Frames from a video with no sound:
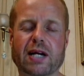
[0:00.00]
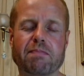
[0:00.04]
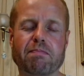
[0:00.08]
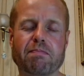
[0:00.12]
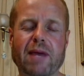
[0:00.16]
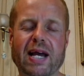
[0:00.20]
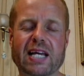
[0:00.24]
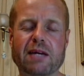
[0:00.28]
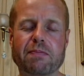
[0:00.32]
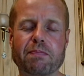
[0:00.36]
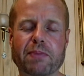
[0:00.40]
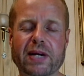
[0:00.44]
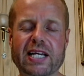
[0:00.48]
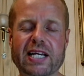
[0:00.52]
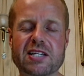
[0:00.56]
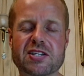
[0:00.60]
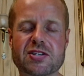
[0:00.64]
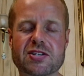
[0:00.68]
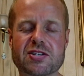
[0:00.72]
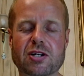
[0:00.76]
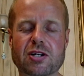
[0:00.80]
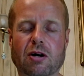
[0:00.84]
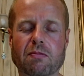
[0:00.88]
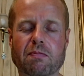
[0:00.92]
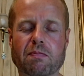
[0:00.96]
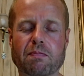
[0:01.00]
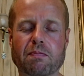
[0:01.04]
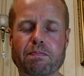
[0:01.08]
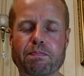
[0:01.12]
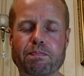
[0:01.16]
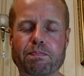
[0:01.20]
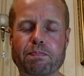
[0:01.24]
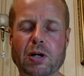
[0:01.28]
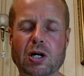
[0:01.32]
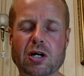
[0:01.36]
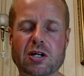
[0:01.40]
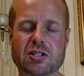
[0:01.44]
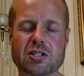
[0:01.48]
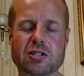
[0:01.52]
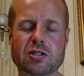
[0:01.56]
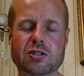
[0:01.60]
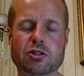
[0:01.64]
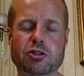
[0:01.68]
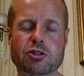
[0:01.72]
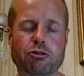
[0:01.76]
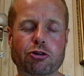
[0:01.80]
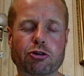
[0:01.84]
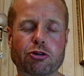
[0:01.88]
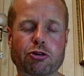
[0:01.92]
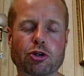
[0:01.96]
It may be some
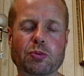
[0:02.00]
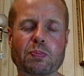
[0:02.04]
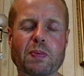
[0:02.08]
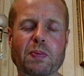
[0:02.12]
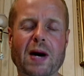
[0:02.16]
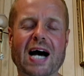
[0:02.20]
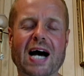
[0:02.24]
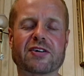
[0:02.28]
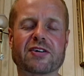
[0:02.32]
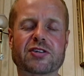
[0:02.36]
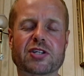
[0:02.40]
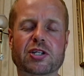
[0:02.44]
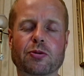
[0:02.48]
person's true path